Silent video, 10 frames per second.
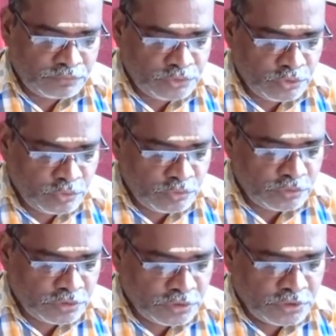absolute
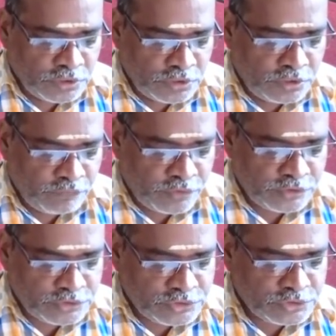
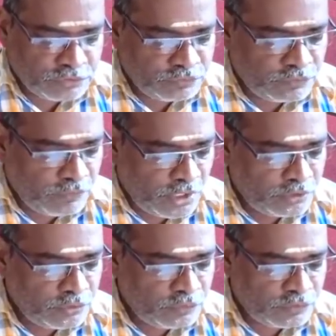differences of the
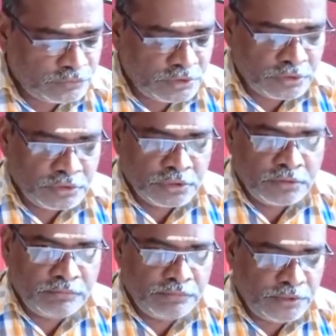value from the
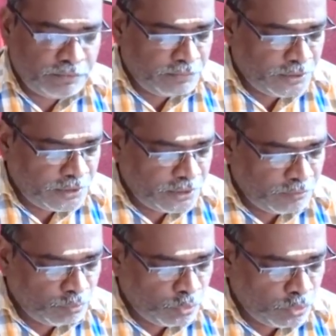mean,
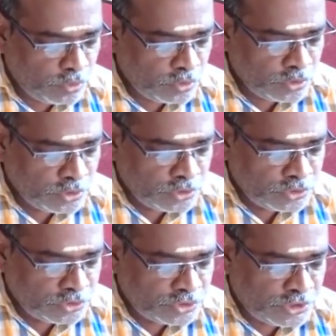median, mode.
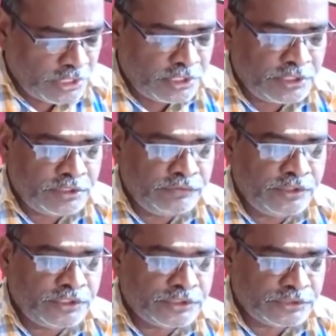The standard
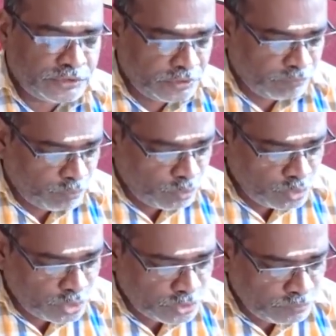deviation, the
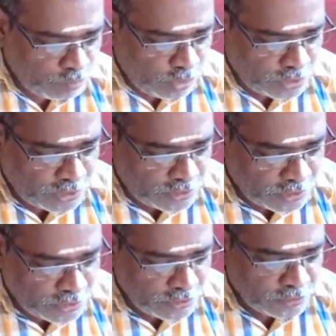most important
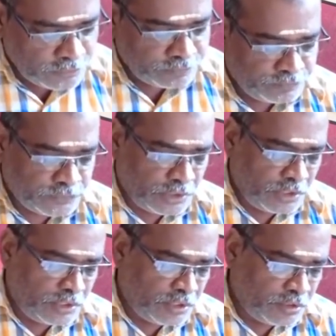
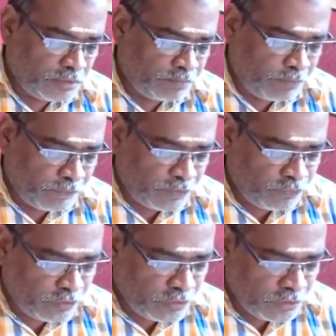and the
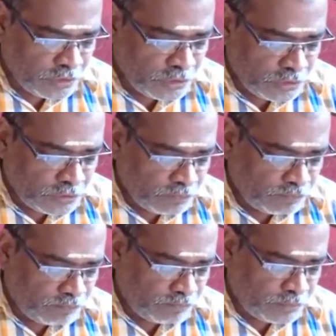powerful
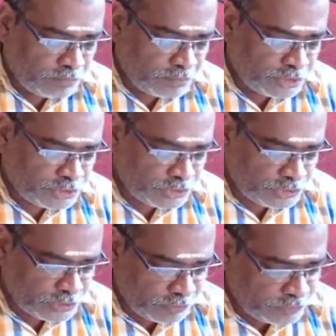
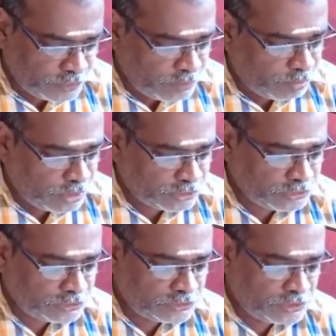measures the
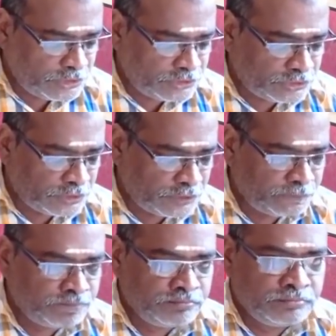depression is
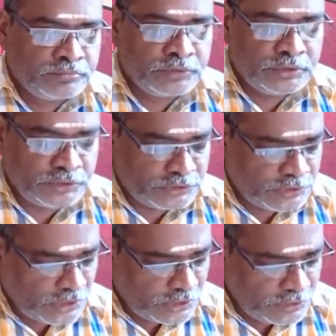the
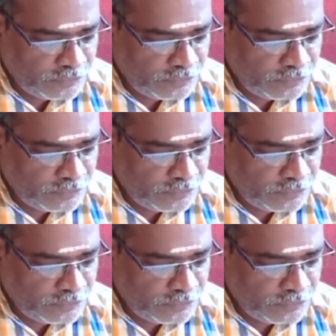standard